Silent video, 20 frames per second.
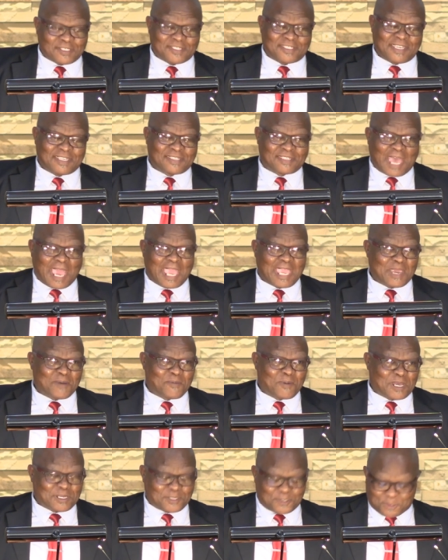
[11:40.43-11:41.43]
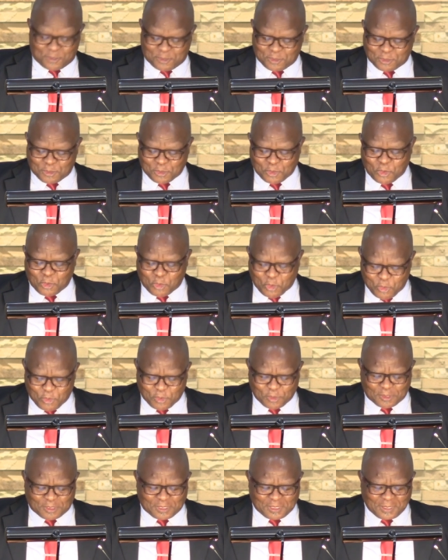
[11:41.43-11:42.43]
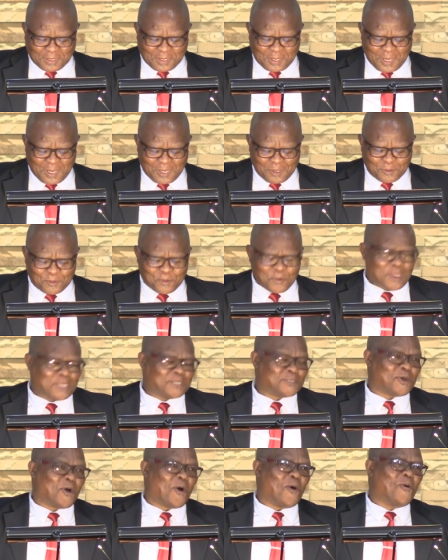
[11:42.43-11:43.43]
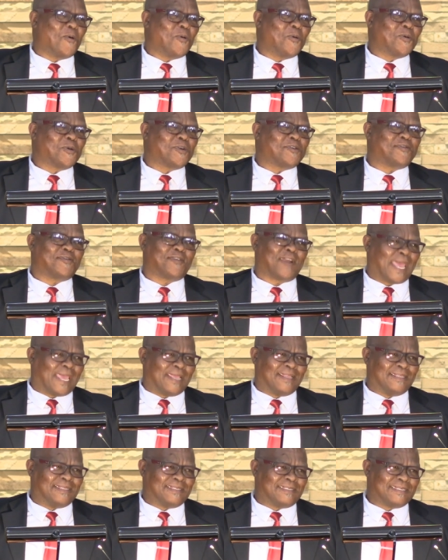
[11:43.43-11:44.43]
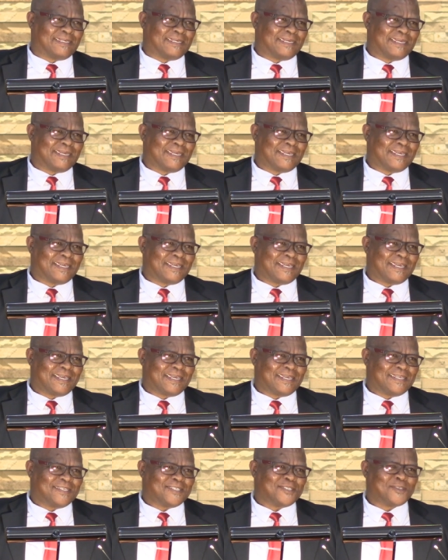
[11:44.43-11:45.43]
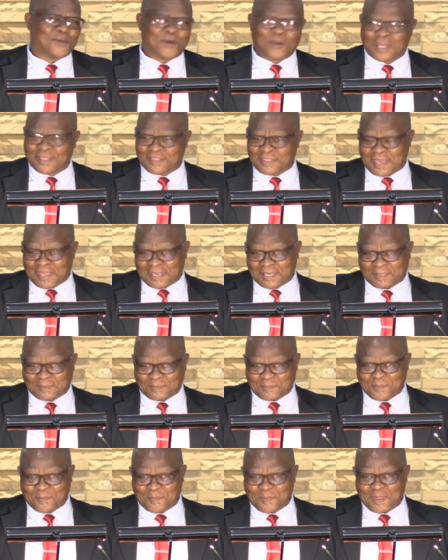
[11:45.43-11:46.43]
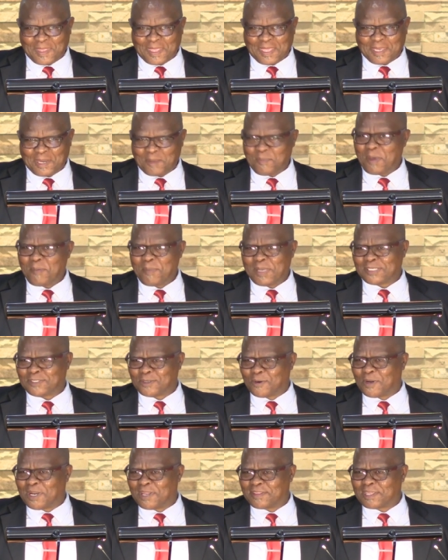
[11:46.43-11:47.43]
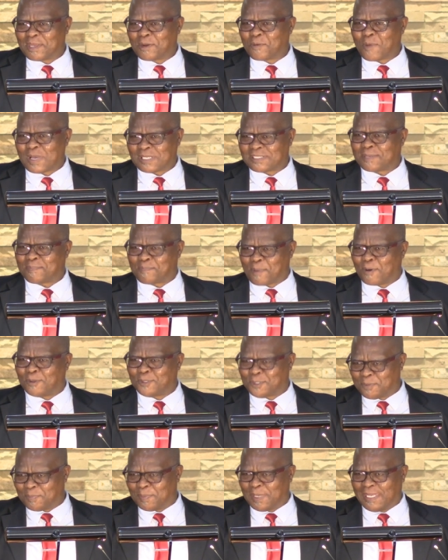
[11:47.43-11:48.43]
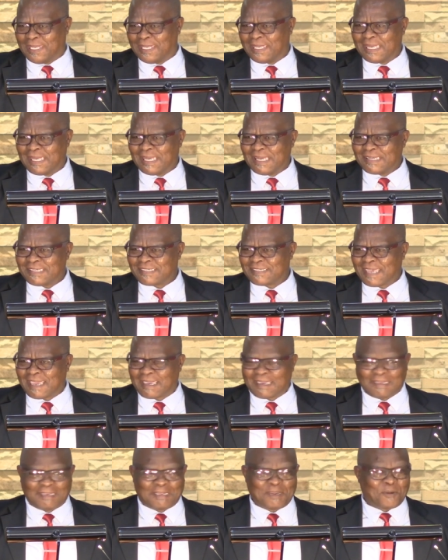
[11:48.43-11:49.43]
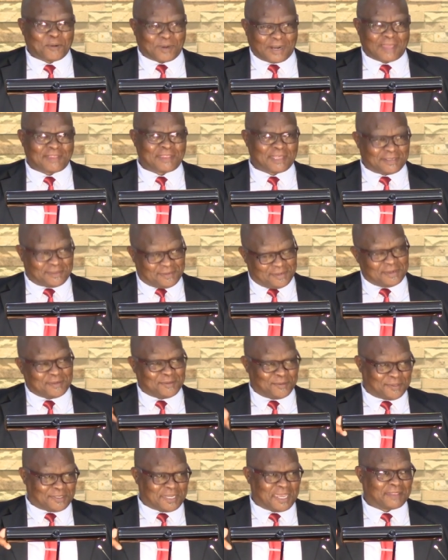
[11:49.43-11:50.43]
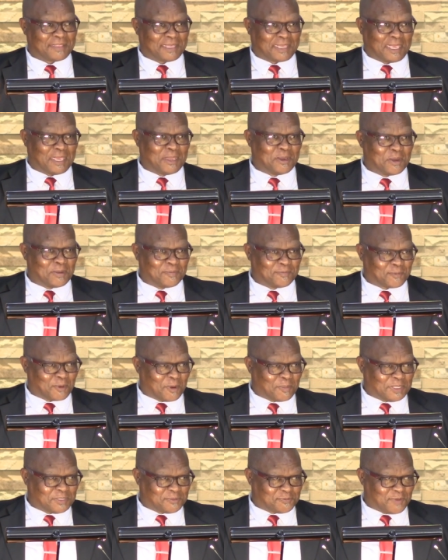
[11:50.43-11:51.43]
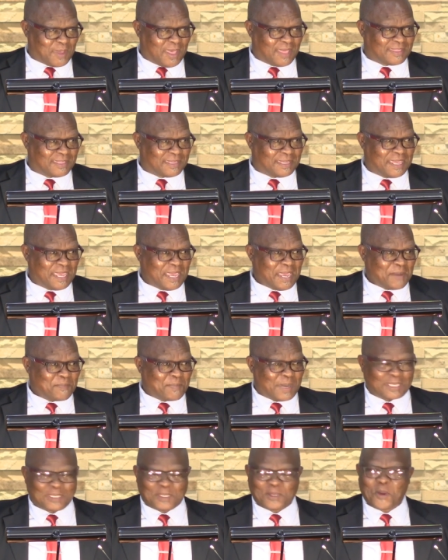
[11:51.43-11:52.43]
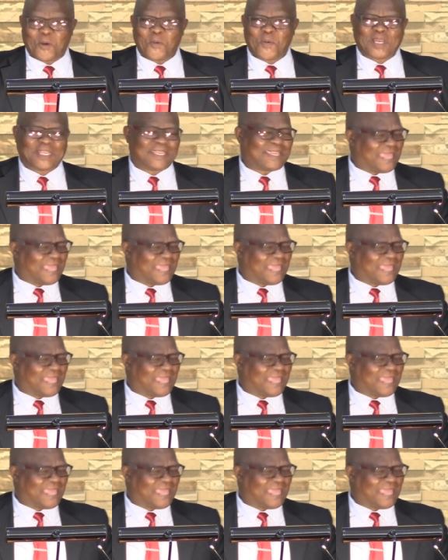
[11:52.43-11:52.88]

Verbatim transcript: desire was to do good to his old friend, Jonathan. Remember, Jonathan was supposed to be second, or rather, to take the kingdom from his father. But you know what?